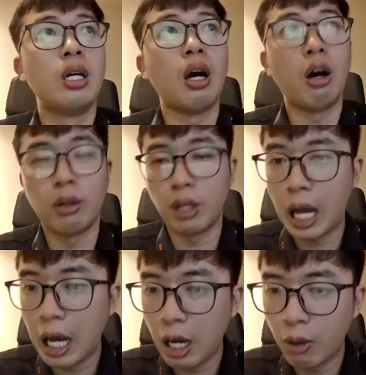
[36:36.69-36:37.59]
on
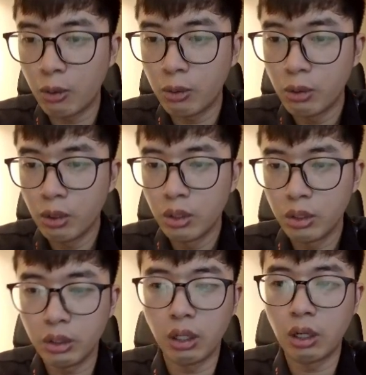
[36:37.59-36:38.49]
how
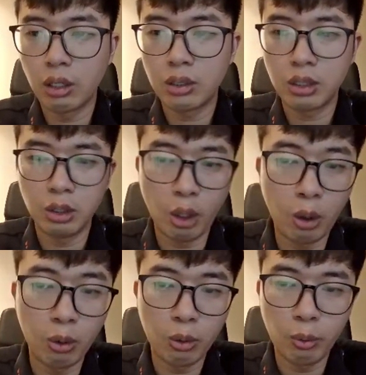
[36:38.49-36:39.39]
you all
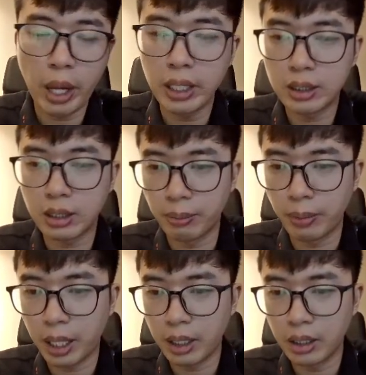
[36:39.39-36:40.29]
know where is the
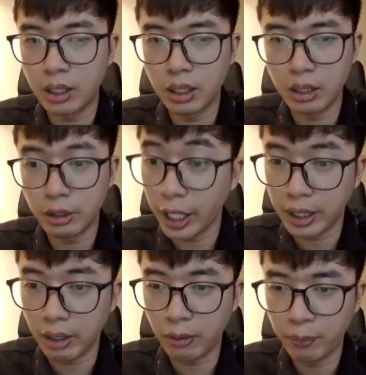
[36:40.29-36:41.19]
market right now.